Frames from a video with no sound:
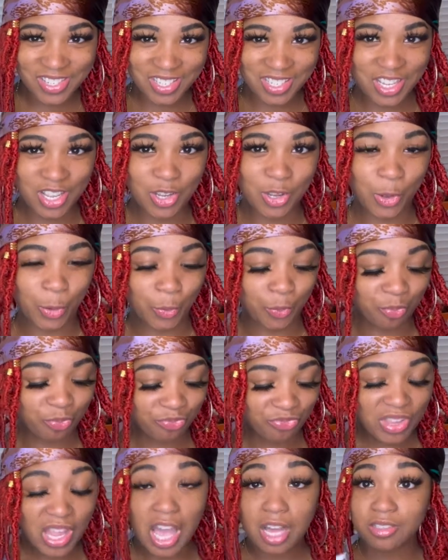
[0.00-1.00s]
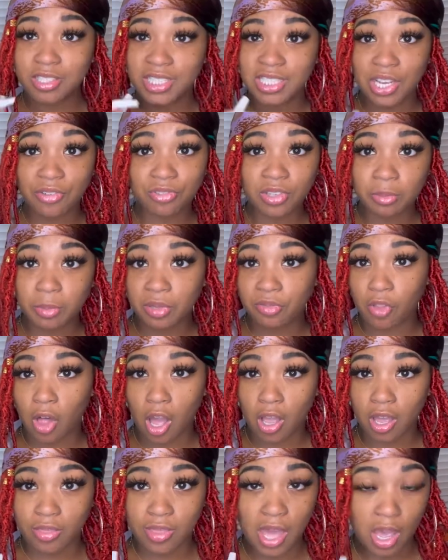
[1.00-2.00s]
So I'll definitely be
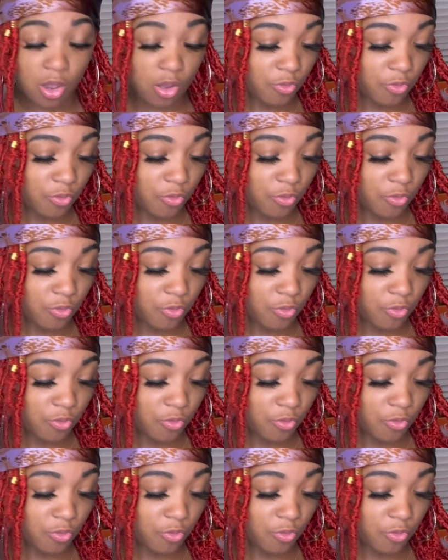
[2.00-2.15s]
vlogging that